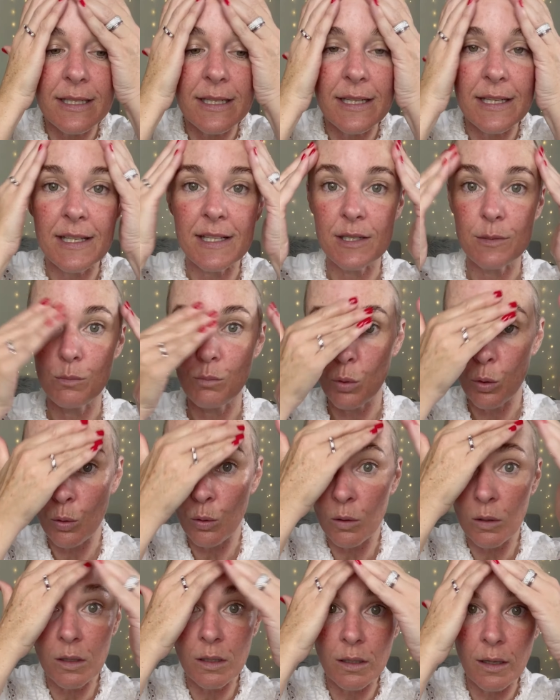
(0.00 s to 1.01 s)
is
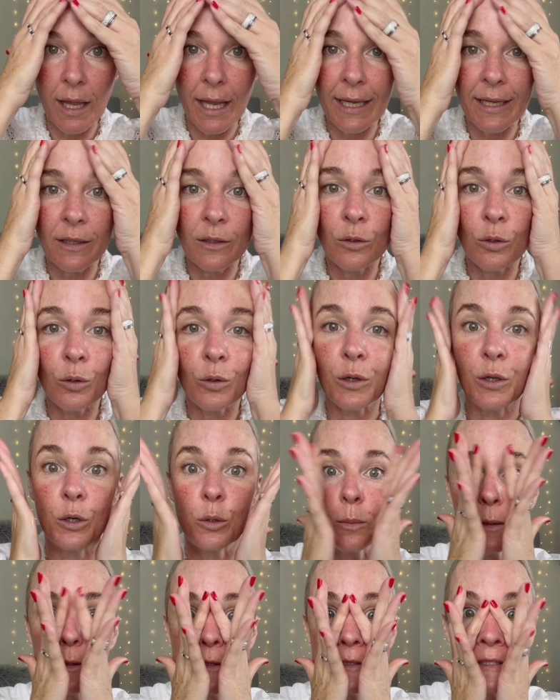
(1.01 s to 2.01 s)
more like an oil
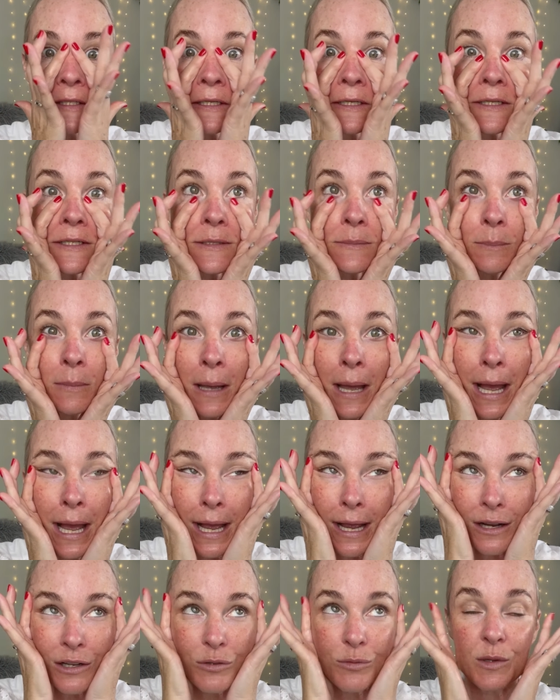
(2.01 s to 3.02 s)
because it is
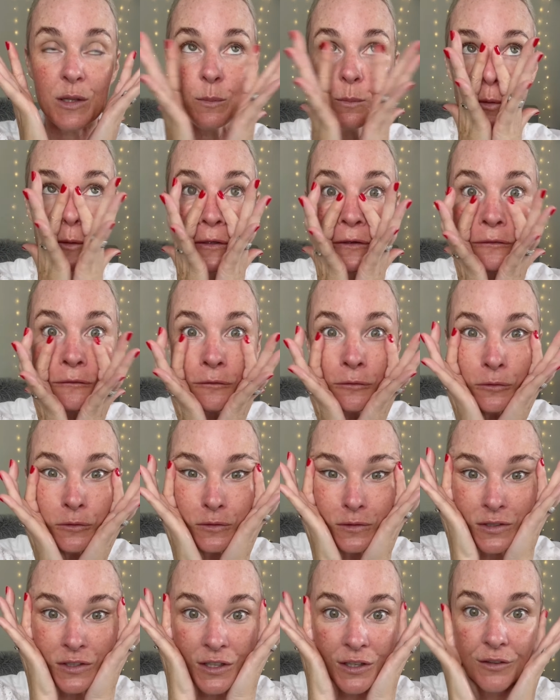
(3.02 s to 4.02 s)
packed with beautiful
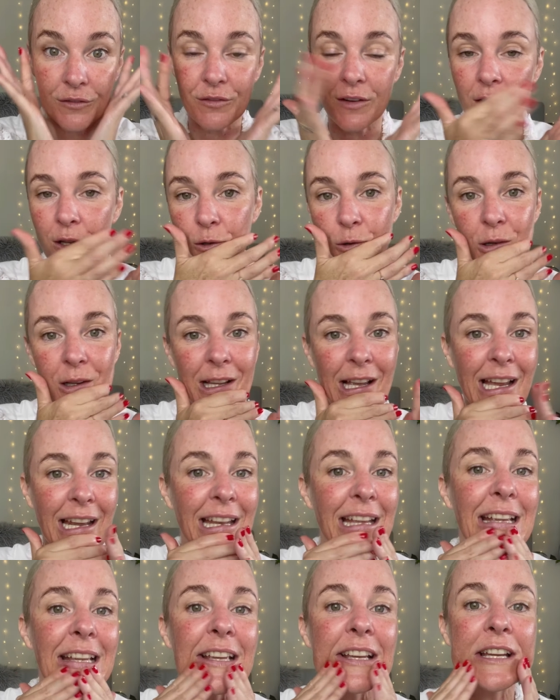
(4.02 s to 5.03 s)
certified
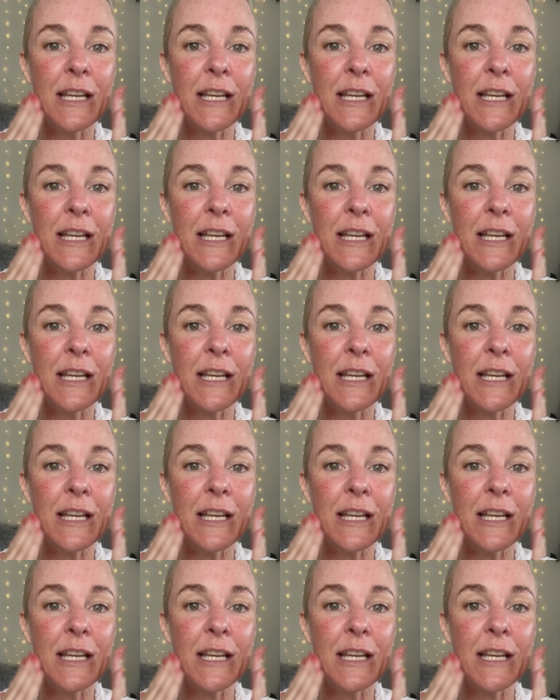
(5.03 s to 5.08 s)
organic